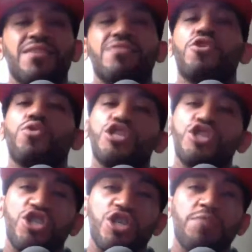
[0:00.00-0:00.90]
They're a
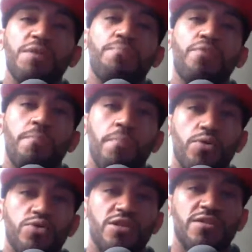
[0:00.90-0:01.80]
legitimate
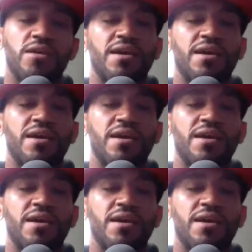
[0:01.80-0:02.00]
promotion.